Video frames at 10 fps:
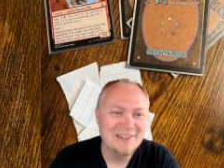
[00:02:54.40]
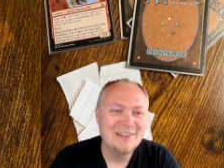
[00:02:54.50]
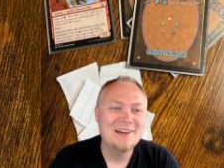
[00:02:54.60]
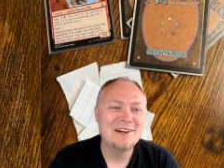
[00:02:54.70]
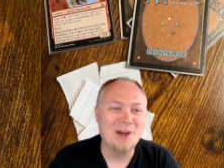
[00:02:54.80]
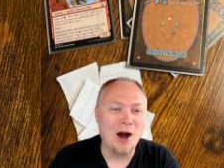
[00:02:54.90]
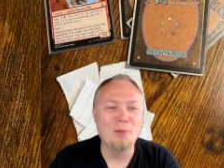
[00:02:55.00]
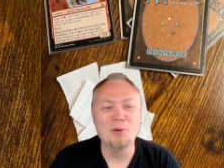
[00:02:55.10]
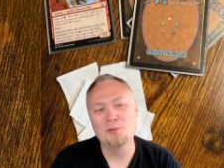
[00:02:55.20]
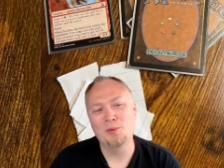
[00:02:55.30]

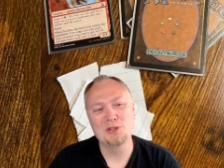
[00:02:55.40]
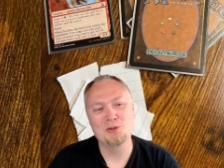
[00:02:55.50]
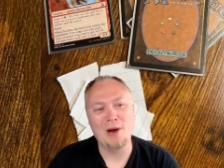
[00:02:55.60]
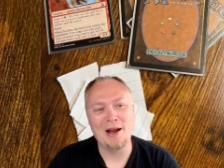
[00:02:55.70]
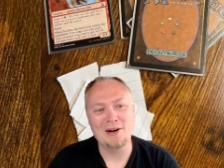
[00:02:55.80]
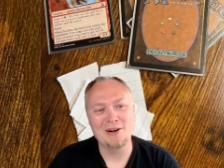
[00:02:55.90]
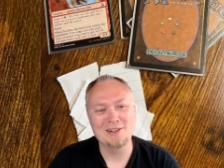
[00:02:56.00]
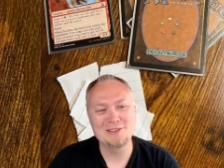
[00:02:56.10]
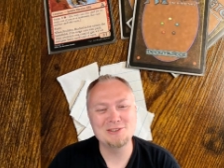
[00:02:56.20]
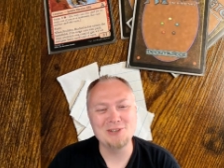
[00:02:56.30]
Goblin
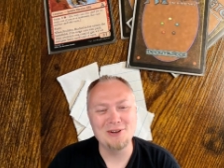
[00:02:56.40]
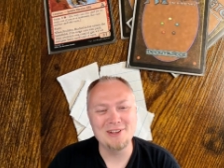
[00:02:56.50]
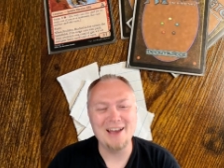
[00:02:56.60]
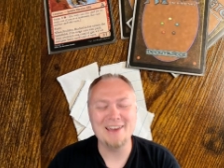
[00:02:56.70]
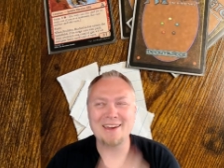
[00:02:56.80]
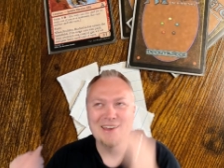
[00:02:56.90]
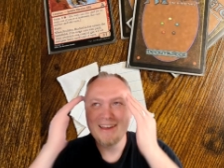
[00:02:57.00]
Bushwhackers. So like